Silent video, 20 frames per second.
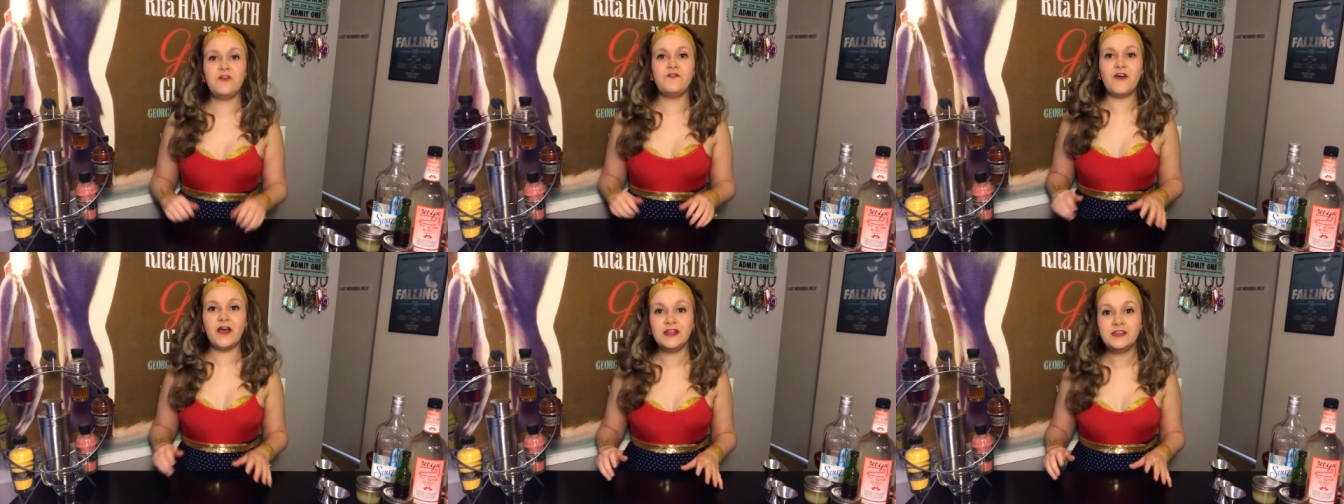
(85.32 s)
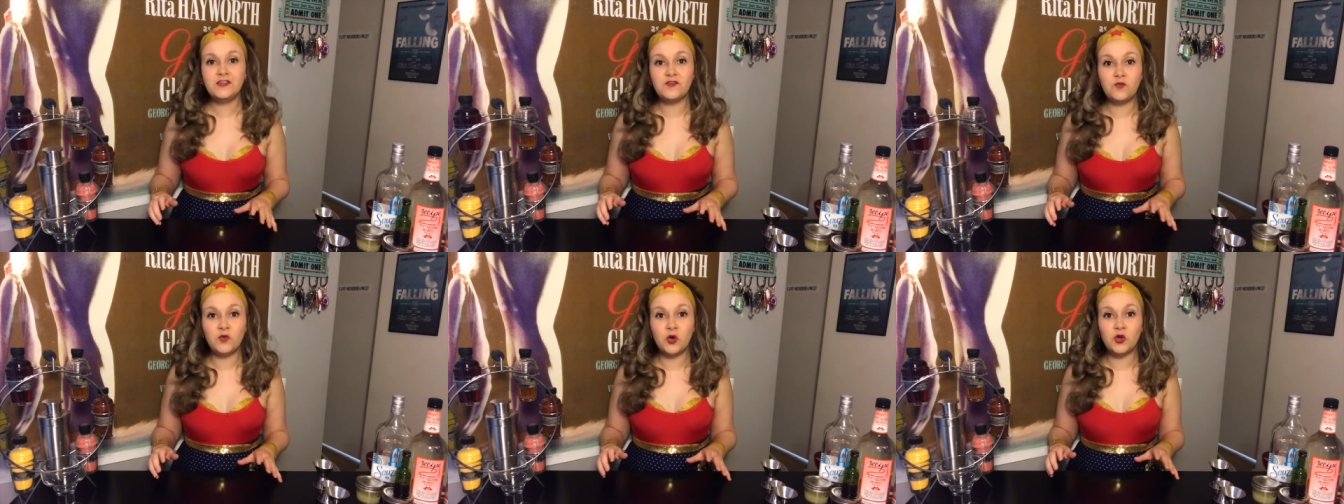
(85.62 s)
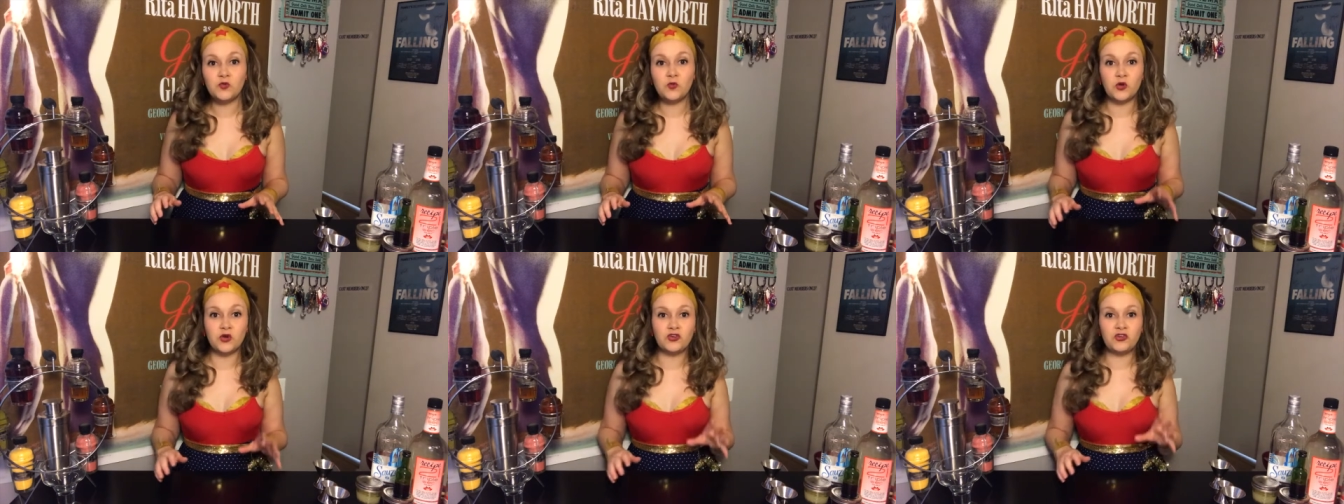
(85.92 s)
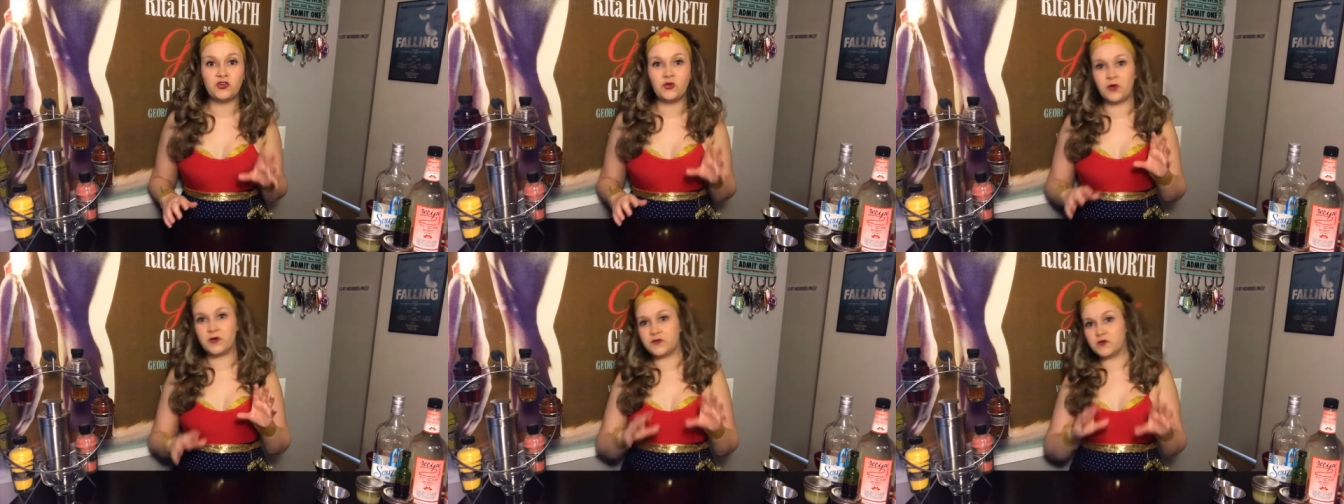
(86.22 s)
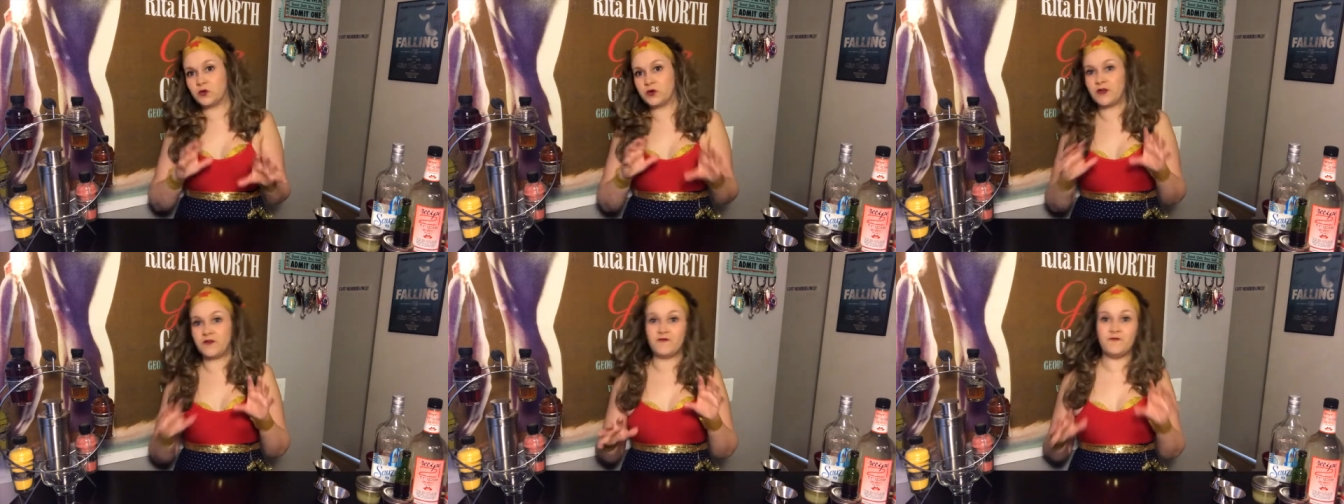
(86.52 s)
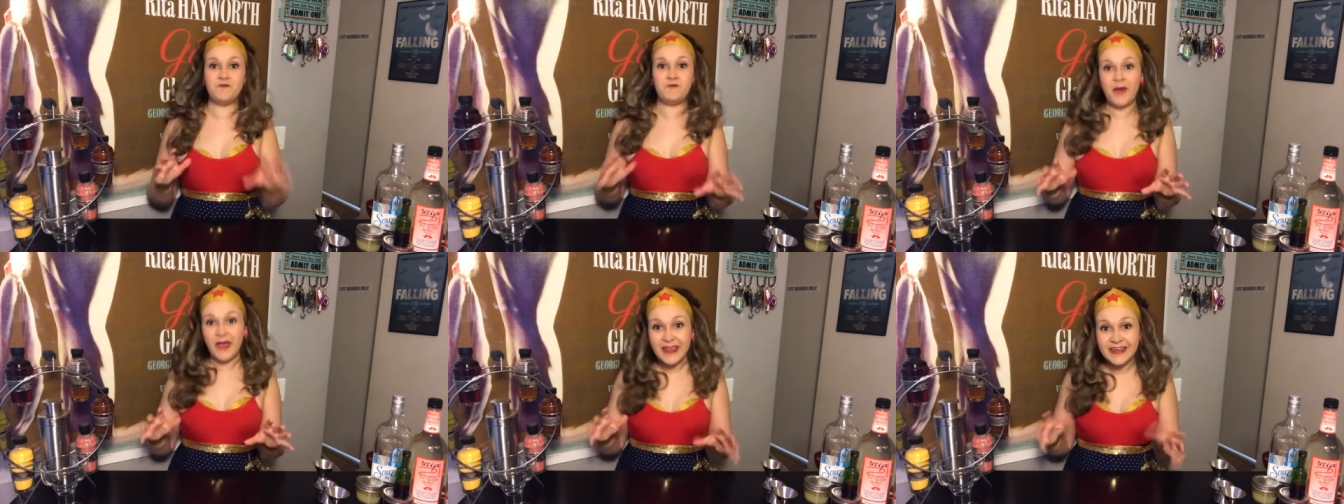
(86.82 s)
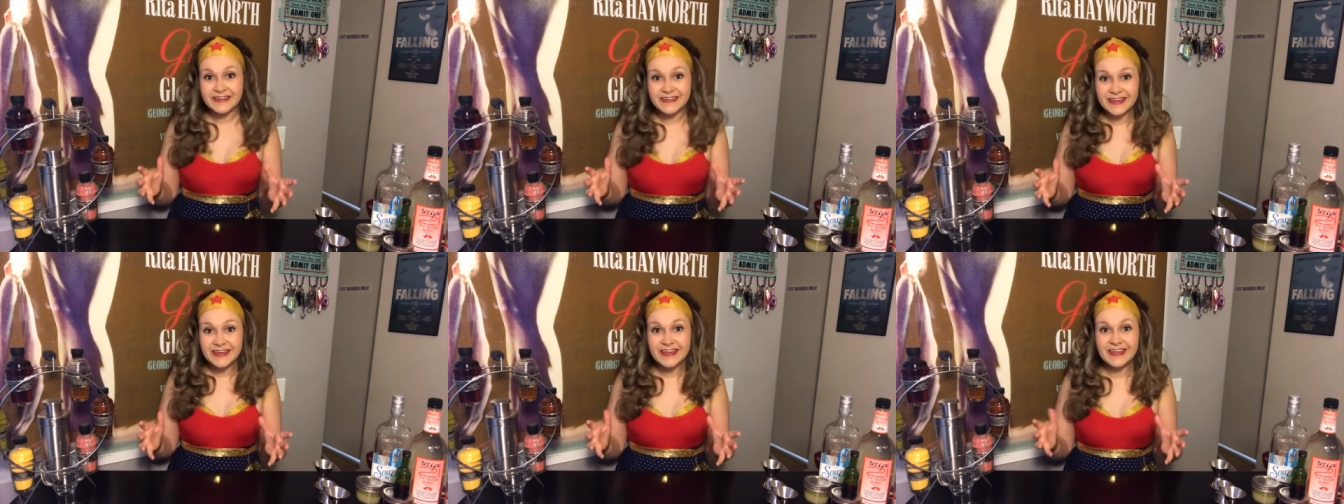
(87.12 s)
the events of World War II are sort of
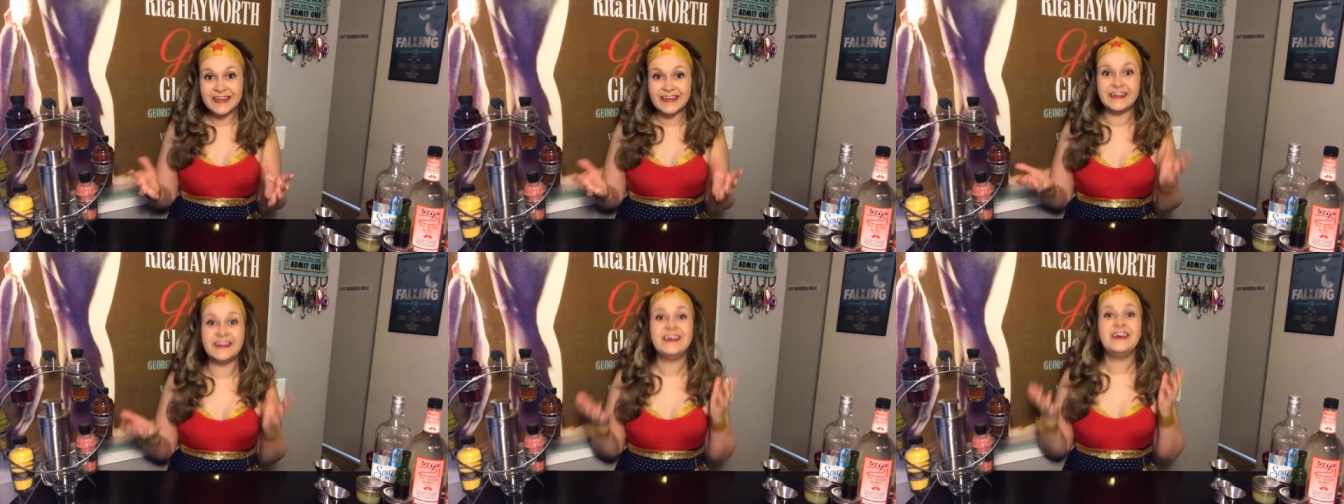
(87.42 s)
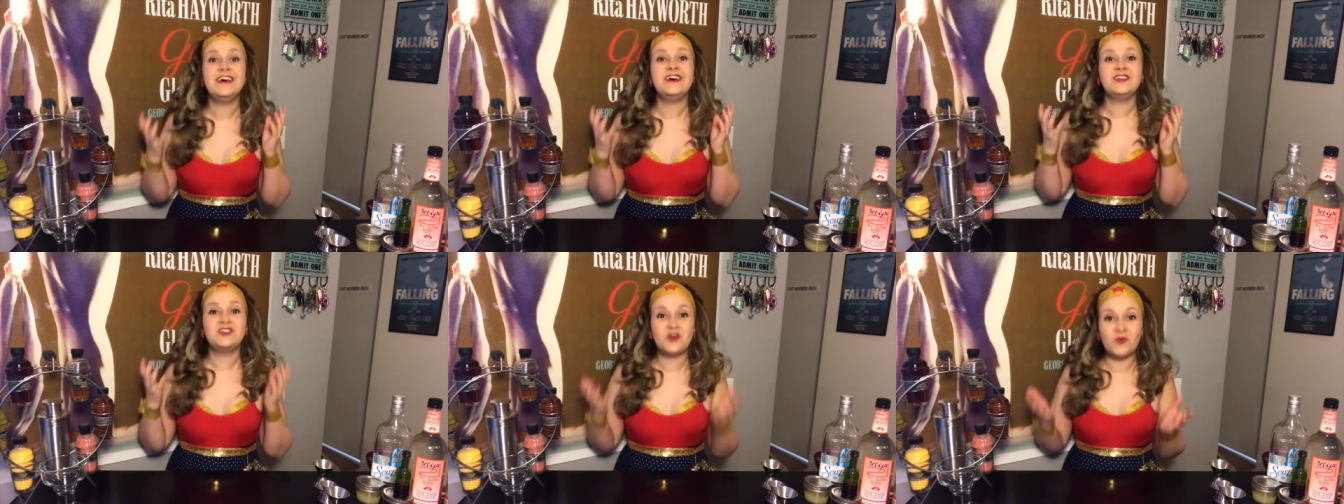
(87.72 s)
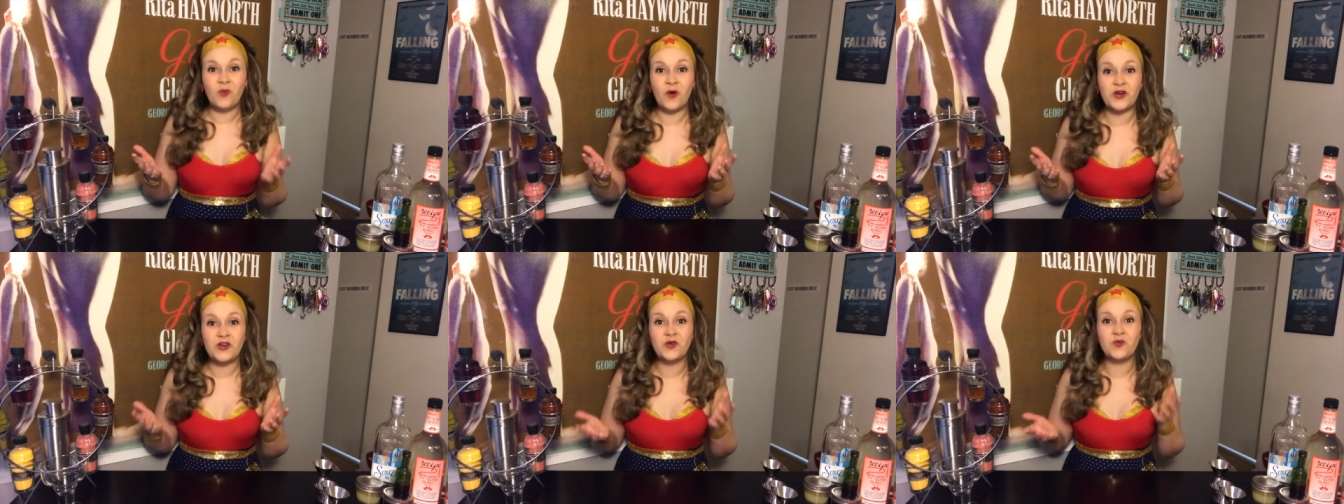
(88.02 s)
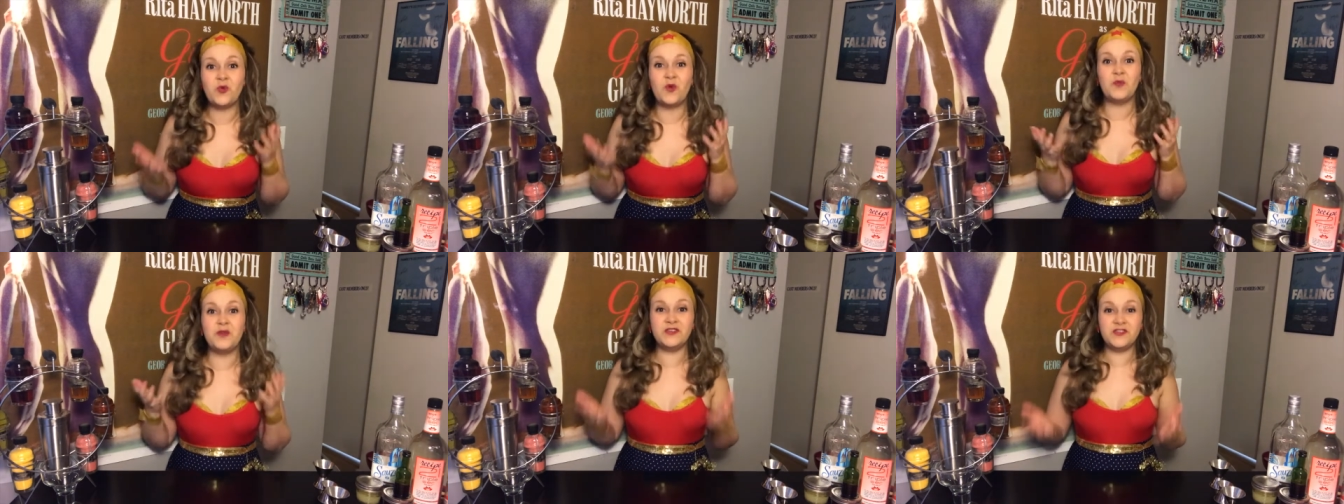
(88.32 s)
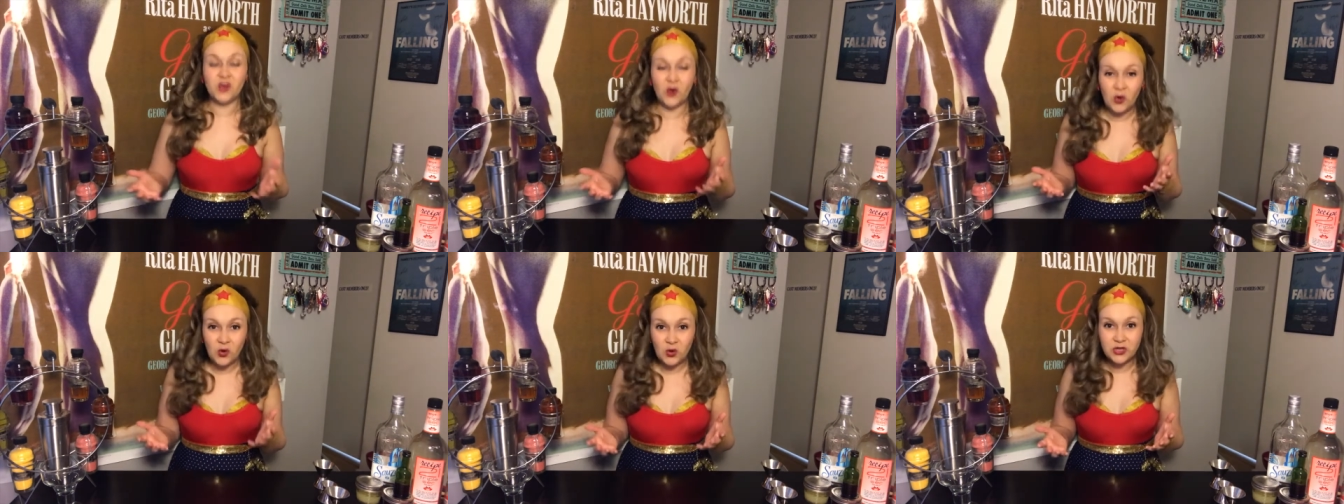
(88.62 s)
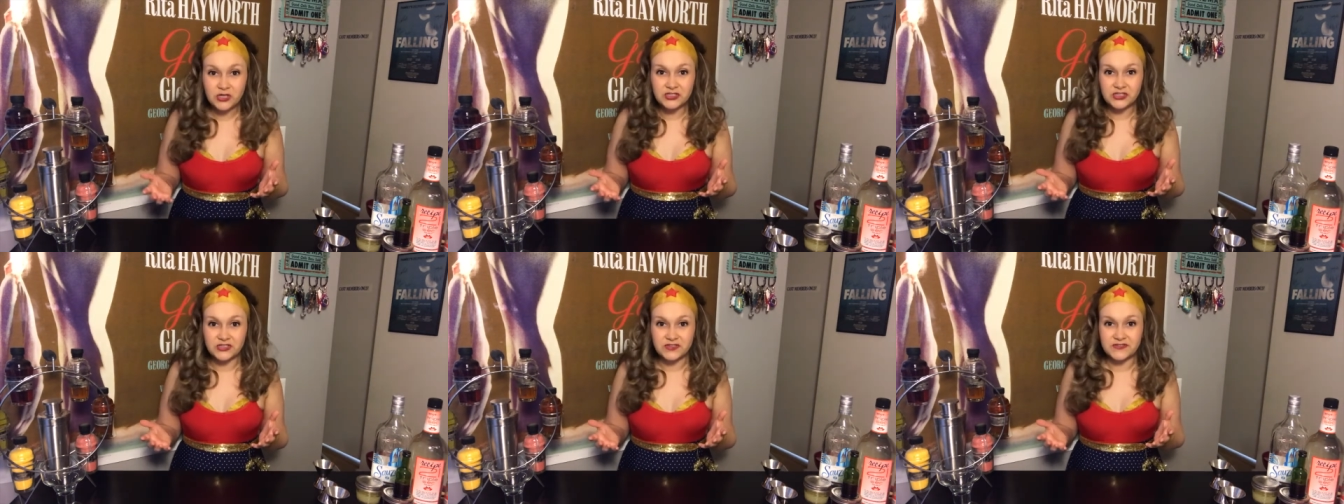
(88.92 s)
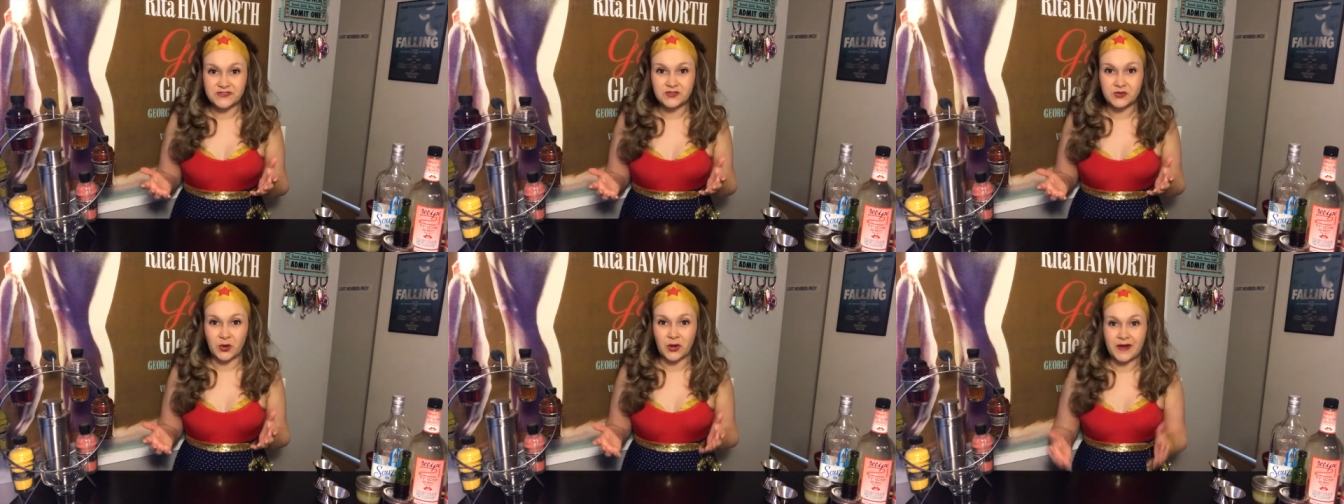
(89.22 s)
baked in to Wonder Woman's origin
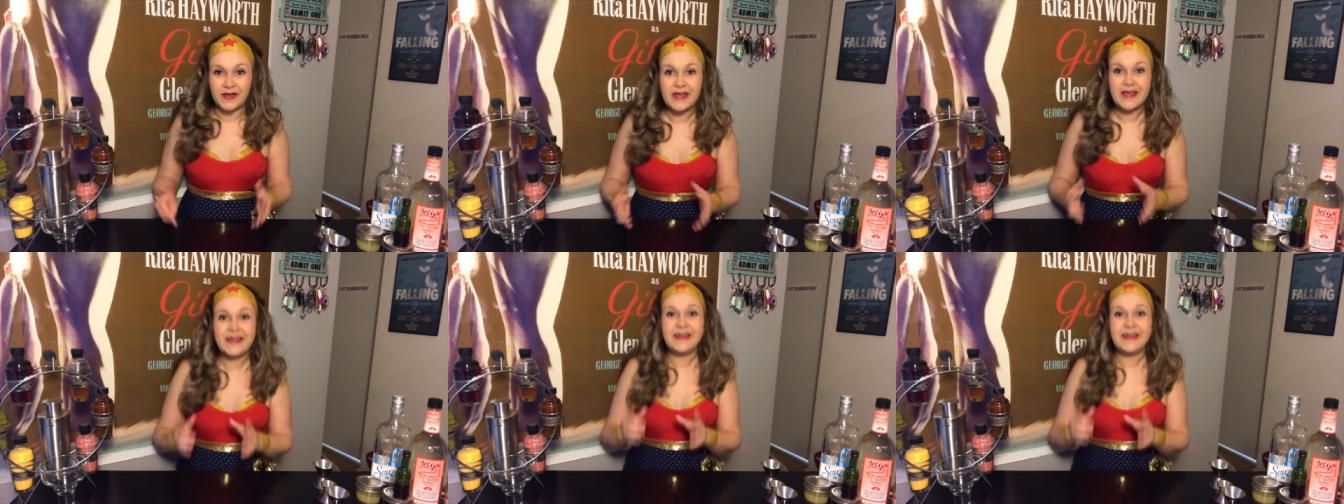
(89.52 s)
story.